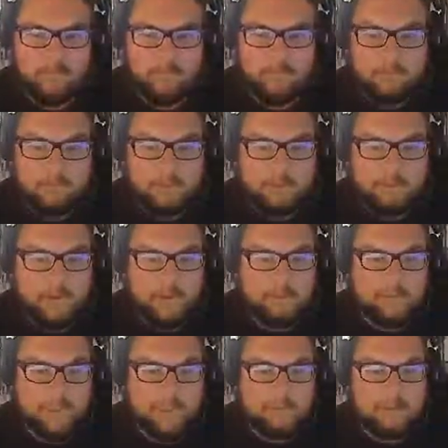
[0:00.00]
But Powered
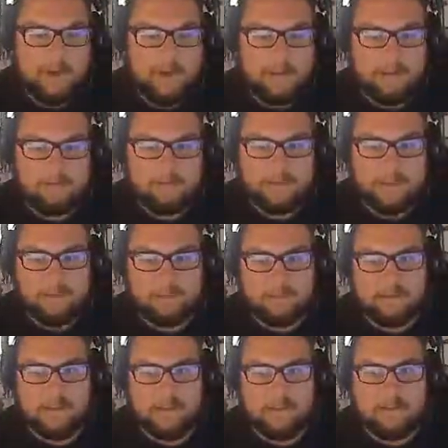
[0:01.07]
by the Apocalypse games are
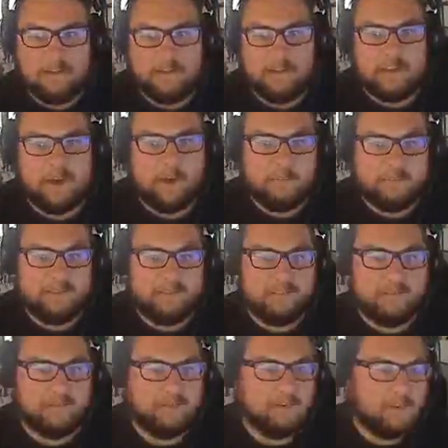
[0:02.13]
kind of like the opposite
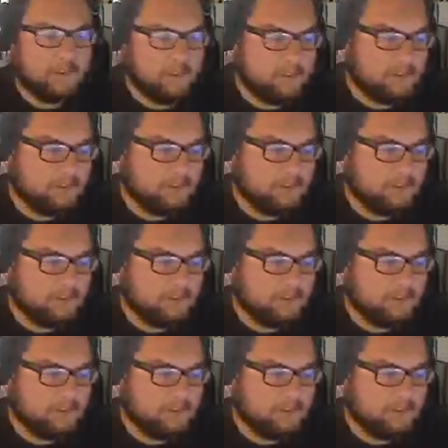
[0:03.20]
of crunch.